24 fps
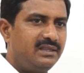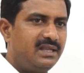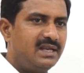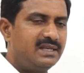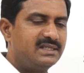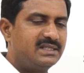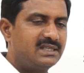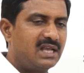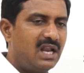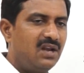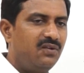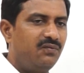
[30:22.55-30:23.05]

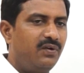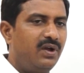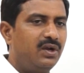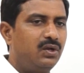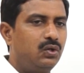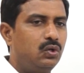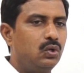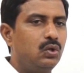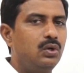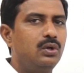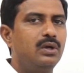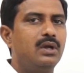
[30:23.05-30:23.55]
then
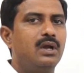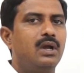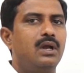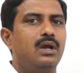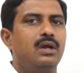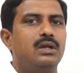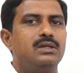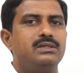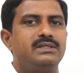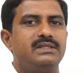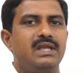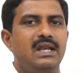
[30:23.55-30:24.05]
sulfur to
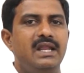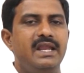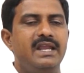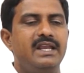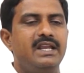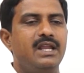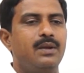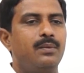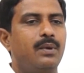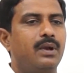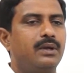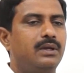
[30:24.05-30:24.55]

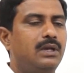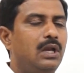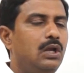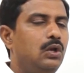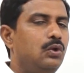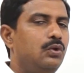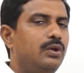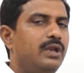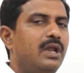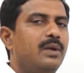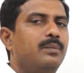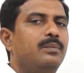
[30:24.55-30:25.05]
selenium or
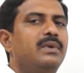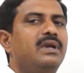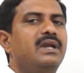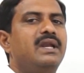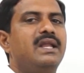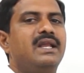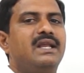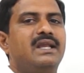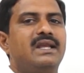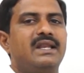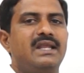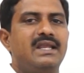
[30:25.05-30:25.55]
tellurium
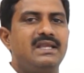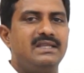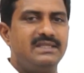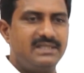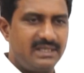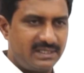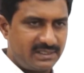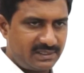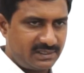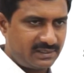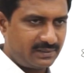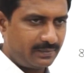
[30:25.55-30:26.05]

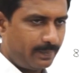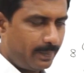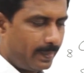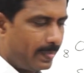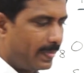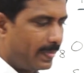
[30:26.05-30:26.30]
decreases.